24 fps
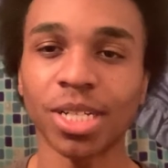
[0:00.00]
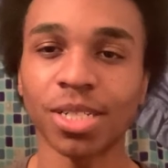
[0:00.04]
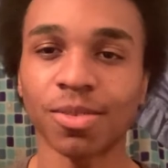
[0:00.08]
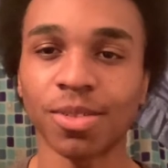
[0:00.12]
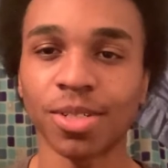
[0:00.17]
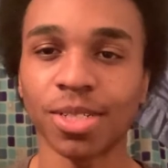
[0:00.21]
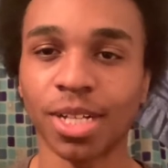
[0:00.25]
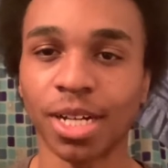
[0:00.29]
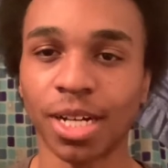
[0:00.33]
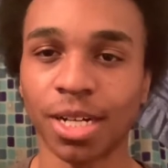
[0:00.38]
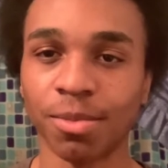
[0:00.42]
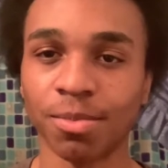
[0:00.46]
for
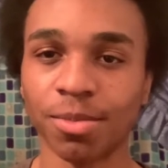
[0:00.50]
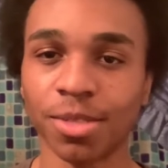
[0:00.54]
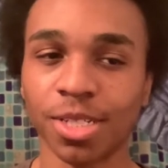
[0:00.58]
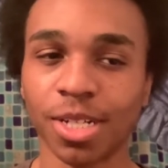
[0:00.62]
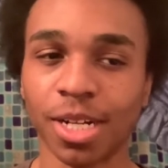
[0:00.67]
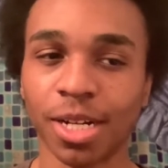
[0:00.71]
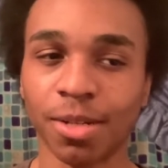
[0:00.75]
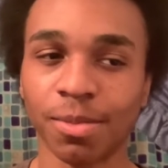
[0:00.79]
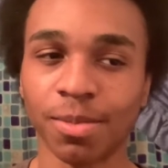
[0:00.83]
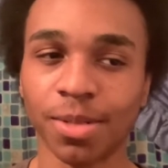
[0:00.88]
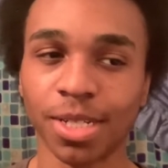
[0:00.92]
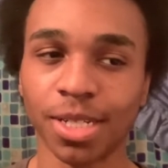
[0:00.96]
time
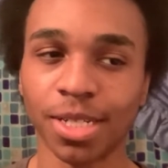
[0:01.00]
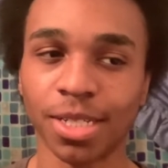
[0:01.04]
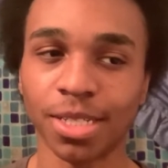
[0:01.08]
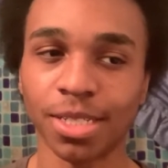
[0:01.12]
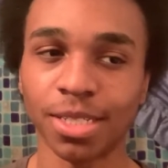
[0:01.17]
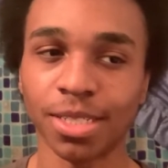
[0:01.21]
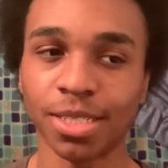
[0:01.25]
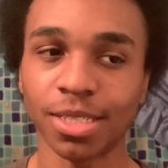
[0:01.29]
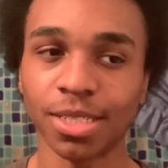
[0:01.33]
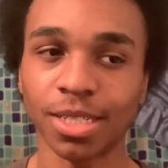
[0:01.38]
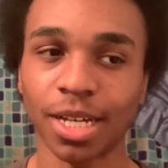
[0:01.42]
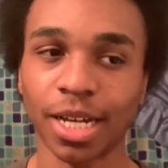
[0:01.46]
today
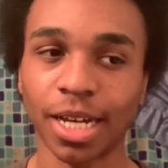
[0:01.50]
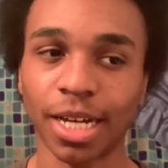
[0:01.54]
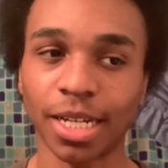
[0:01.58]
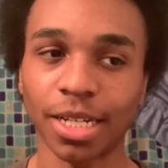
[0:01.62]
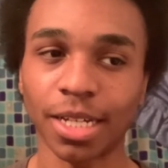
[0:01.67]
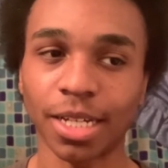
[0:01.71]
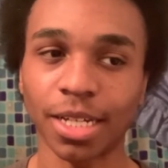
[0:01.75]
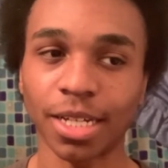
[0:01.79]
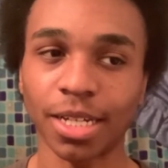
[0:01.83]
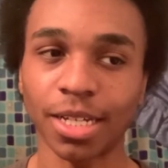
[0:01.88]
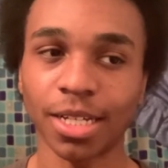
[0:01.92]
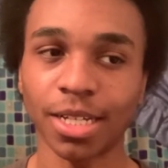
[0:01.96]
because
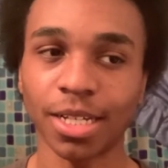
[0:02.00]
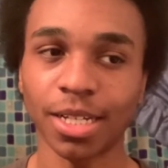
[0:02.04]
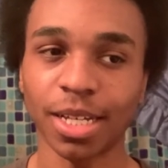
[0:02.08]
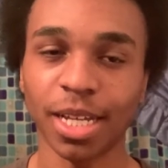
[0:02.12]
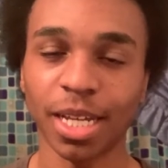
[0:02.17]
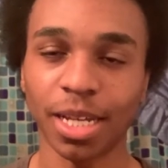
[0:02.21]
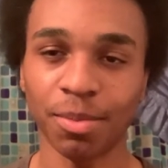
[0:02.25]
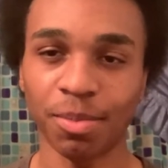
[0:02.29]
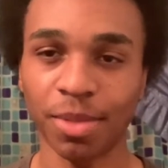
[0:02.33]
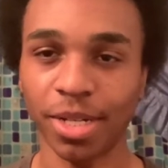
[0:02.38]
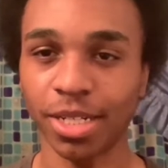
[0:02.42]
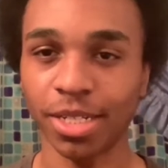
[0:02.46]
I
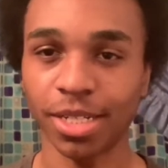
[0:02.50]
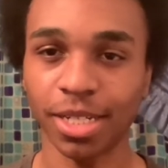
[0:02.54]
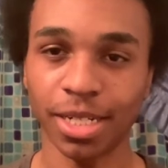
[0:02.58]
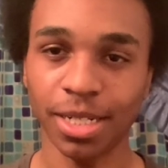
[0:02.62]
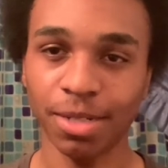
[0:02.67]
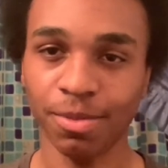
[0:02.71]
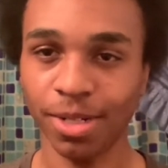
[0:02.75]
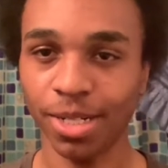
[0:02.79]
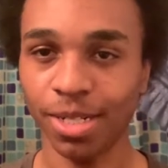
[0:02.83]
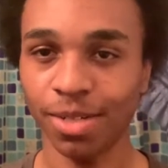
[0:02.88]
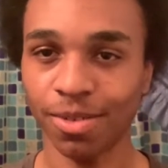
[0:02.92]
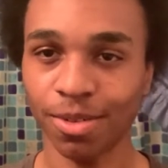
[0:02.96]
am getting
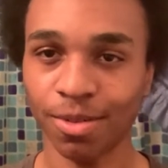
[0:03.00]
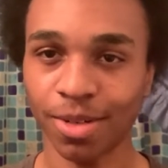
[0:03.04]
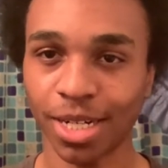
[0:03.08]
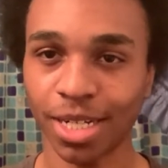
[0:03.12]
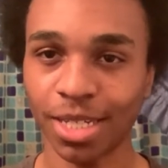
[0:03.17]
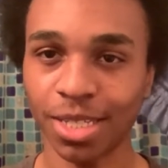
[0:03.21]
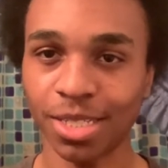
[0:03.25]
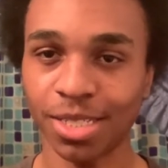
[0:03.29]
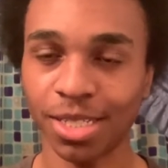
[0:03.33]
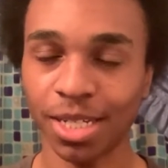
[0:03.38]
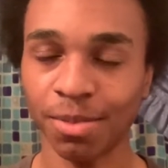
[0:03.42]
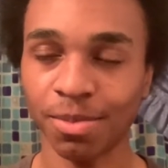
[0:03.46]
ready for work at
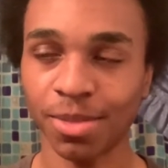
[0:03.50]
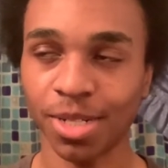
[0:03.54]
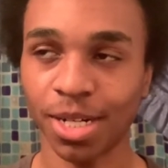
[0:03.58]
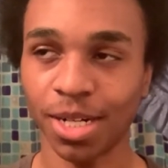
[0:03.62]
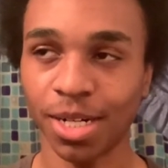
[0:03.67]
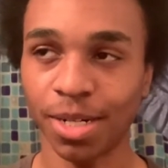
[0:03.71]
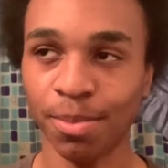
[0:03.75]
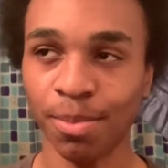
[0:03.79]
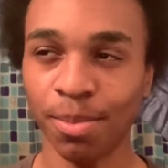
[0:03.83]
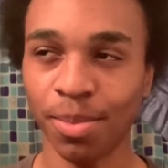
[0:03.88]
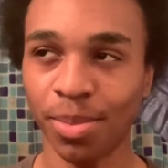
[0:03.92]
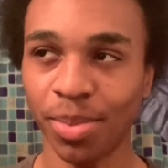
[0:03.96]
the same
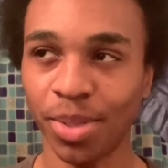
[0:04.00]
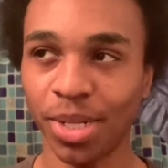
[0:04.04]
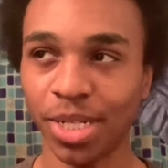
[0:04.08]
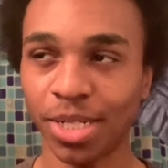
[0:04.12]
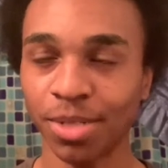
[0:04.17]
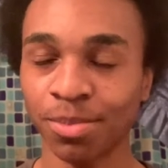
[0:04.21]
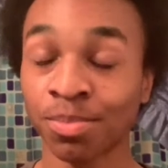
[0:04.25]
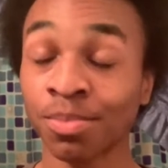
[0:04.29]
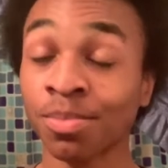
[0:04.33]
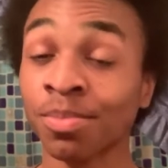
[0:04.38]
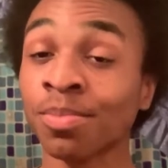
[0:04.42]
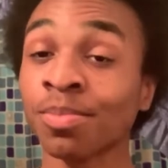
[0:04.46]
time, but
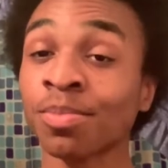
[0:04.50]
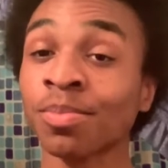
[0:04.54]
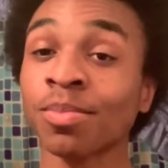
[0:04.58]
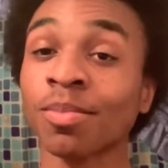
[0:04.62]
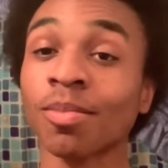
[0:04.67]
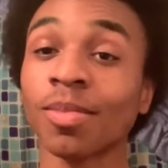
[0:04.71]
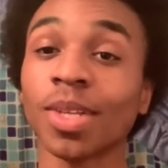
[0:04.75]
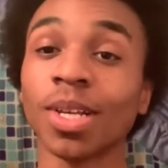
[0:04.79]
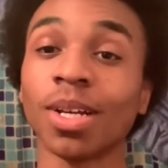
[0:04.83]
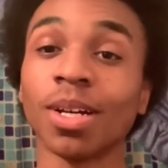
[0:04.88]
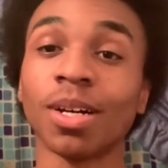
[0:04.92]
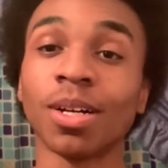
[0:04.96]

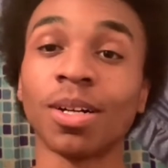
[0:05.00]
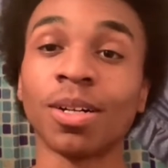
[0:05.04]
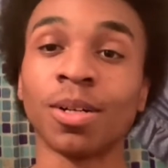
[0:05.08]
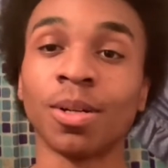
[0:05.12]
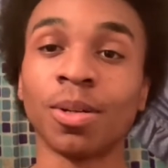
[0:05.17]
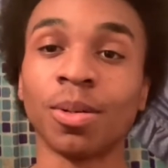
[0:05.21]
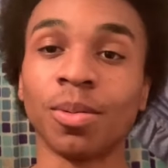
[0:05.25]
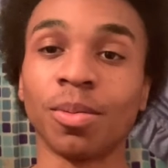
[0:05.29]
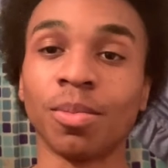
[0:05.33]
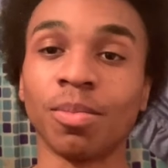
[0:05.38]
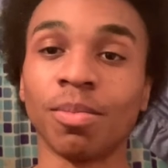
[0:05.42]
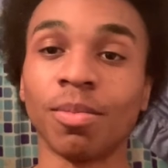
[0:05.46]

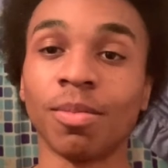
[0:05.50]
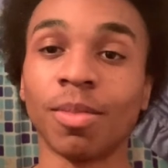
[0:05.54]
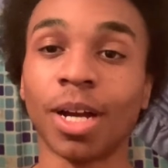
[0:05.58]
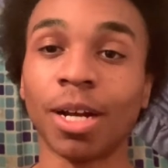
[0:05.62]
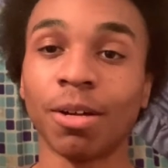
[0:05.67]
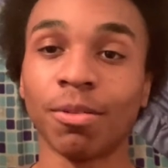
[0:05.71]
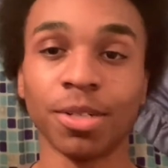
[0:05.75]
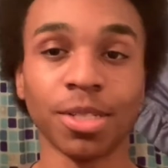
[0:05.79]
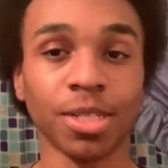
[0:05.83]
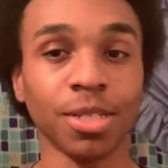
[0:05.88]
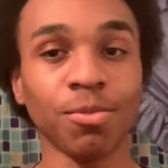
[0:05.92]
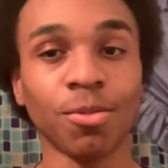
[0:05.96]
I
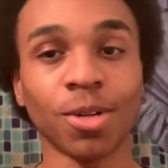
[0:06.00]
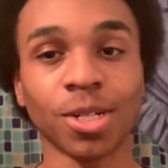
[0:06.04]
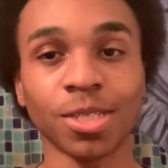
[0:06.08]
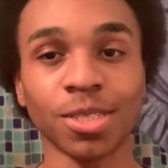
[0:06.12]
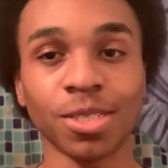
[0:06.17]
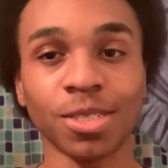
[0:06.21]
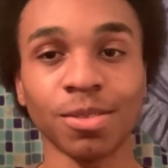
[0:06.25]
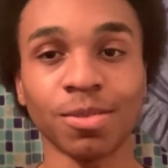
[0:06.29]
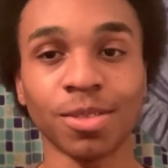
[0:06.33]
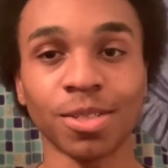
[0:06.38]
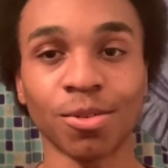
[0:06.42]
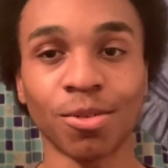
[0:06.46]
really wanted
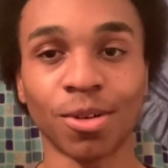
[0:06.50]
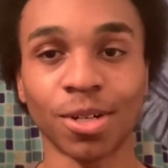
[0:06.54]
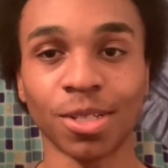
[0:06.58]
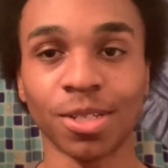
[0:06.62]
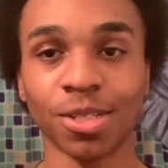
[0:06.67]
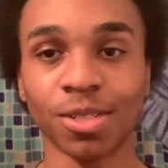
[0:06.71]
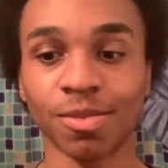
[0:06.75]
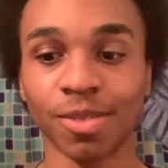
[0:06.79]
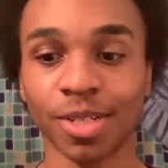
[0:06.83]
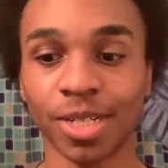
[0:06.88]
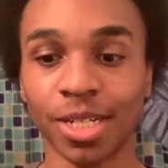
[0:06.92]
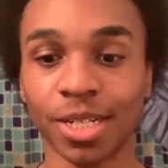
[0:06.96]
to record
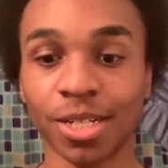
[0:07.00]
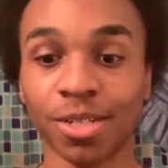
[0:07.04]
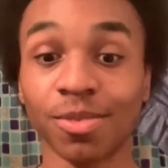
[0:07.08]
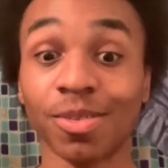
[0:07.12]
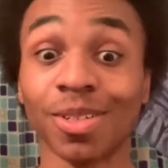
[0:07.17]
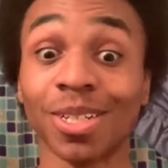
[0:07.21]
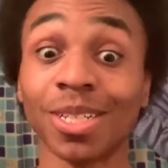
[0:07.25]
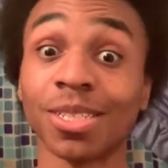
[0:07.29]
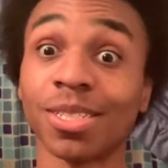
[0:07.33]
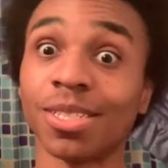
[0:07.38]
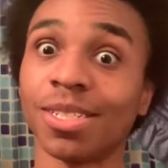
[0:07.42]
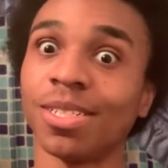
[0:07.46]
this video,
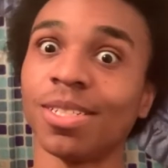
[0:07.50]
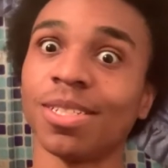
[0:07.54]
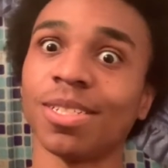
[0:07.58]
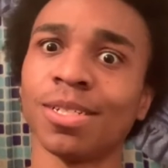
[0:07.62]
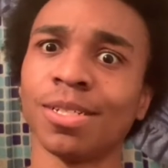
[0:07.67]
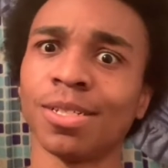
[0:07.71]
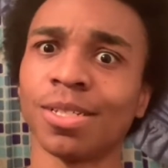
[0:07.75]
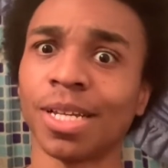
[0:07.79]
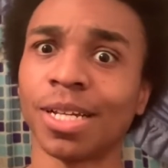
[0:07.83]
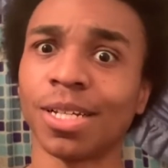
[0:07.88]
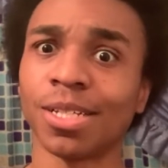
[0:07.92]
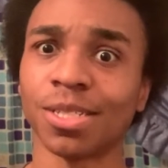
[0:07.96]
and since
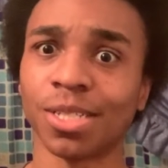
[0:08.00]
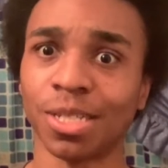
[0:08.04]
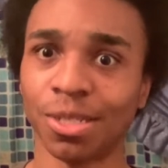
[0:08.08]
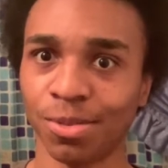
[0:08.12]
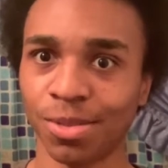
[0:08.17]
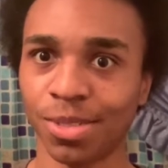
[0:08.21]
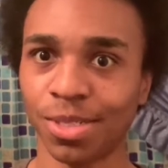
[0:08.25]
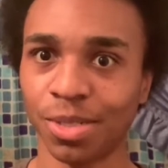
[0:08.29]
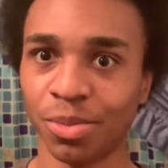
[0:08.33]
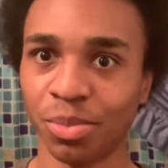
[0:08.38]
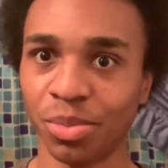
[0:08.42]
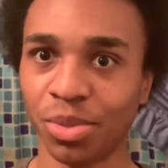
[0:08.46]
it's so
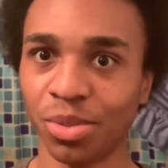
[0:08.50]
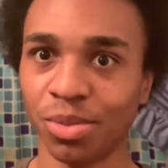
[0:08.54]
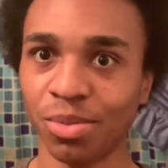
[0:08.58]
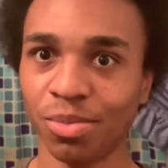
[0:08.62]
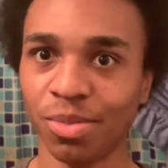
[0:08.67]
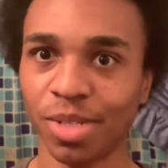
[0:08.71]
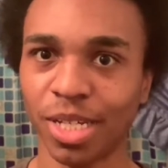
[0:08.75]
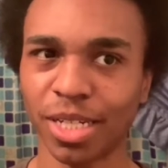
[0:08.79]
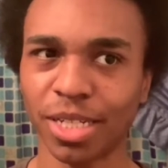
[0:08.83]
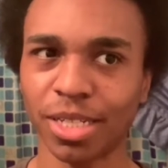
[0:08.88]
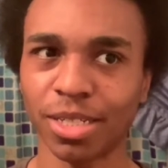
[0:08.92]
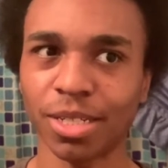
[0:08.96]
simple,
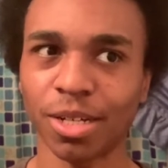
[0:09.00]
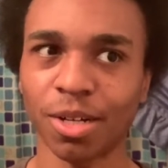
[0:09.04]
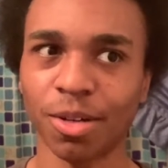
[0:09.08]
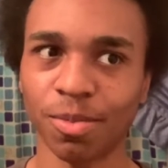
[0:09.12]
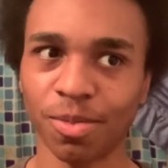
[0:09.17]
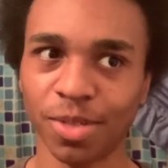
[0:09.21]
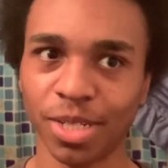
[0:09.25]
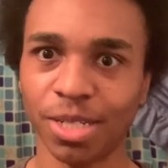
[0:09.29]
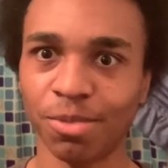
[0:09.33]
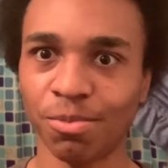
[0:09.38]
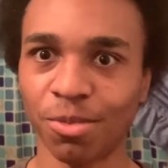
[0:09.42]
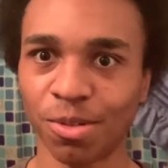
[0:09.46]

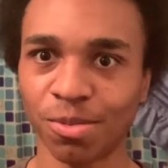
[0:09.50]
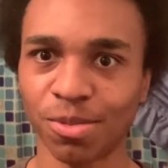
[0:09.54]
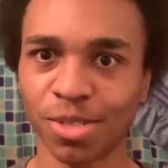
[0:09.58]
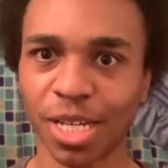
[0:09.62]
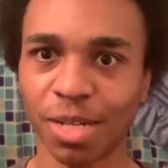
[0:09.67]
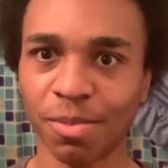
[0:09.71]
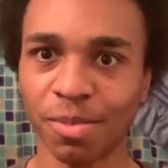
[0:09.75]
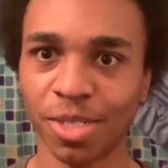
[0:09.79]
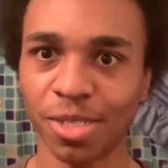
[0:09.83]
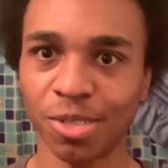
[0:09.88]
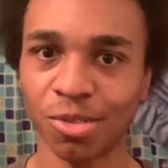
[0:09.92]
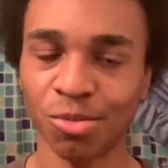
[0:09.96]
hopefully it won't take
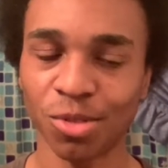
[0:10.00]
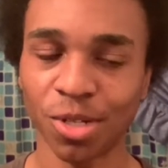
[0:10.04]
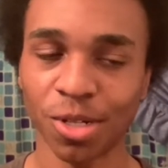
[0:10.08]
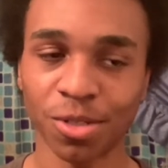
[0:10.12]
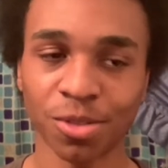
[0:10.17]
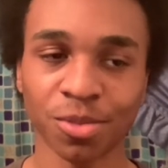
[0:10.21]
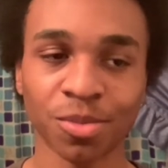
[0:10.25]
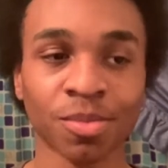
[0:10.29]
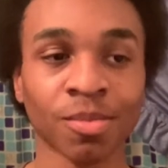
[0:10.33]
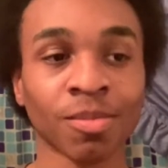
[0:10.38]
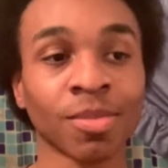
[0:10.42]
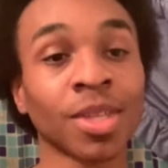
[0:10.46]
me too
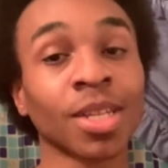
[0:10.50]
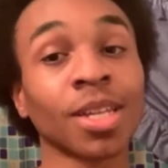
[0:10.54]
long.